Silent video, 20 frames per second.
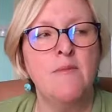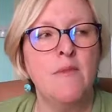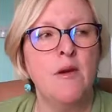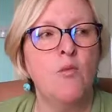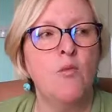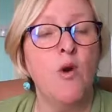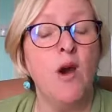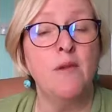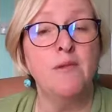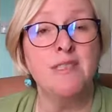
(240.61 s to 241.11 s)

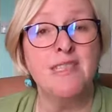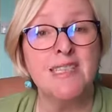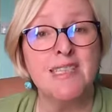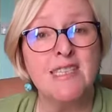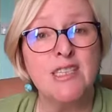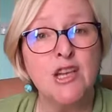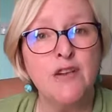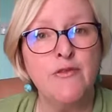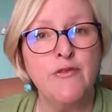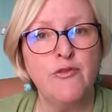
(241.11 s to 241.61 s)
what I was
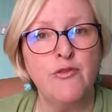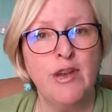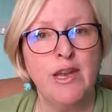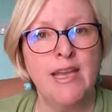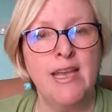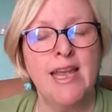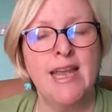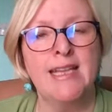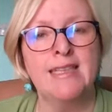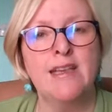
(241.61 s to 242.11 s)

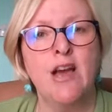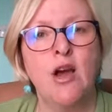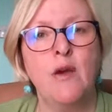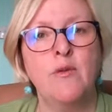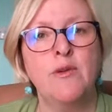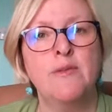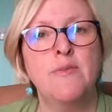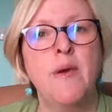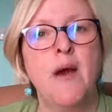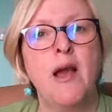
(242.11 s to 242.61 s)
discovering is
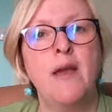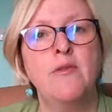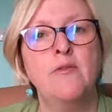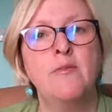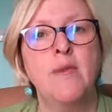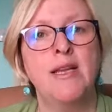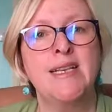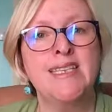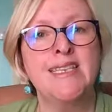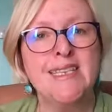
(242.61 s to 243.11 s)

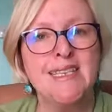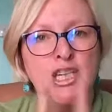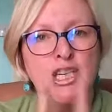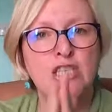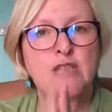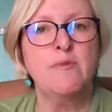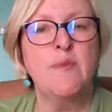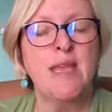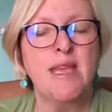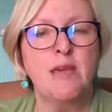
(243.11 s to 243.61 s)
my
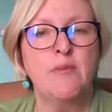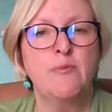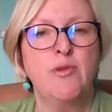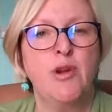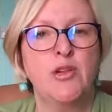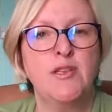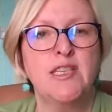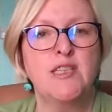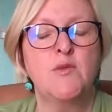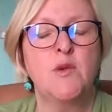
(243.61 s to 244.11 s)
decision making
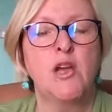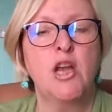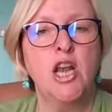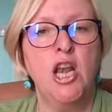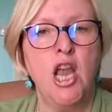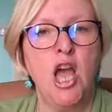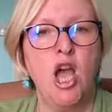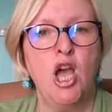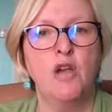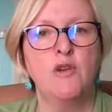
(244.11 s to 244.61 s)
process with
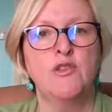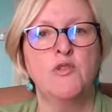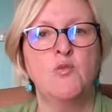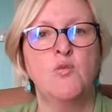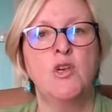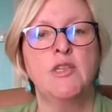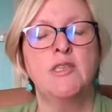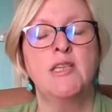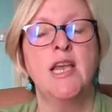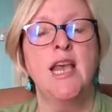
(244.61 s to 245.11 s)
clothes
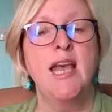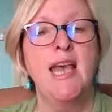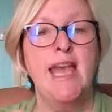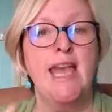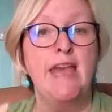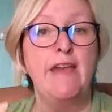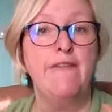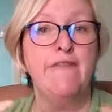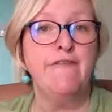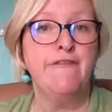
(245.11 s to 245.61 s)
was
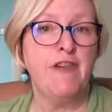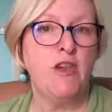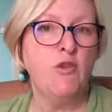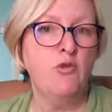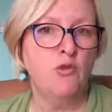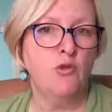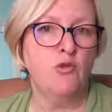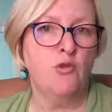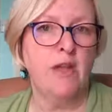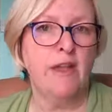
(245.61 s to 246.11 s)
it
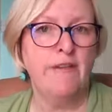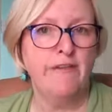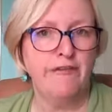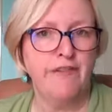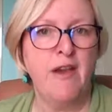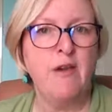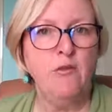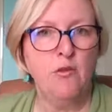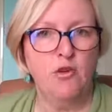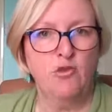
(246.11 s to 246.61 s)

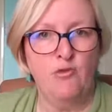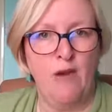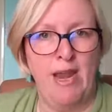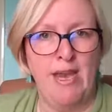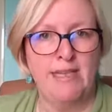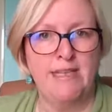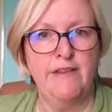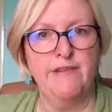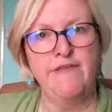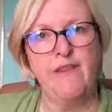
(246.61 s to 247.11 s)
felt
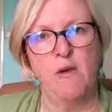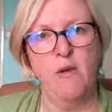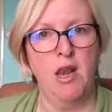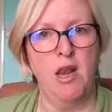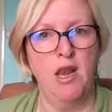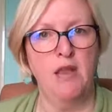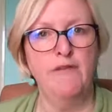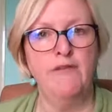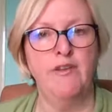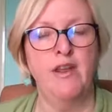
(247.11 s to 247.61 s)
great, it felt
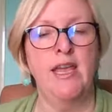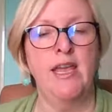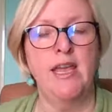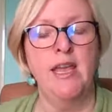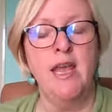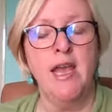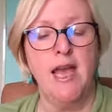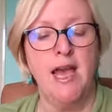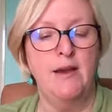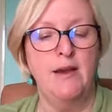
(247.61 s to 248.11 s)
lovely.
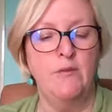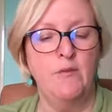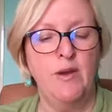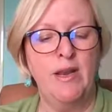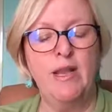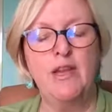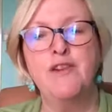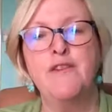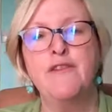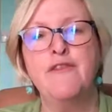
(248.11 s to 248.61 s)
Well,
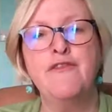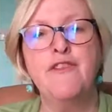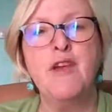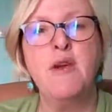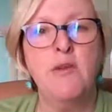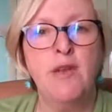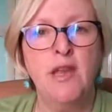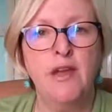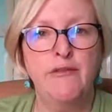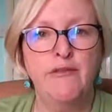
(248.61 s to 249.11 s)
it could
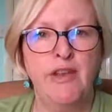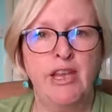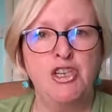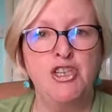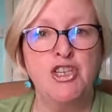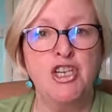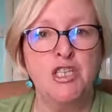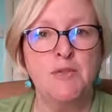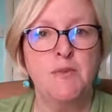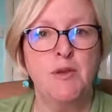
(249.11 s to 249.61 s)
feel lovely
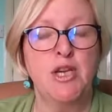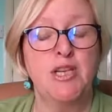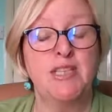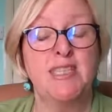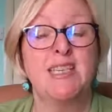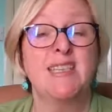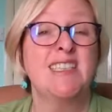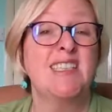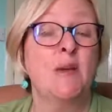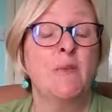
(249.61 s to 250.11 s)
just because
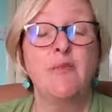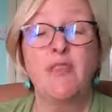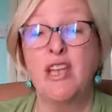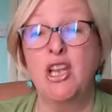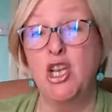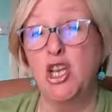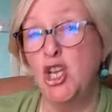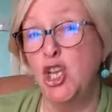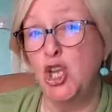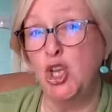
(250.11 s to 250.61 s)
it's something
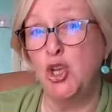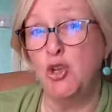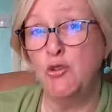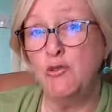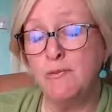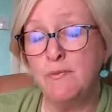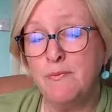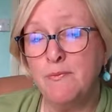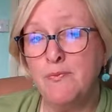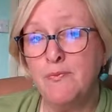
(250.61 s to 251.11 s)
new.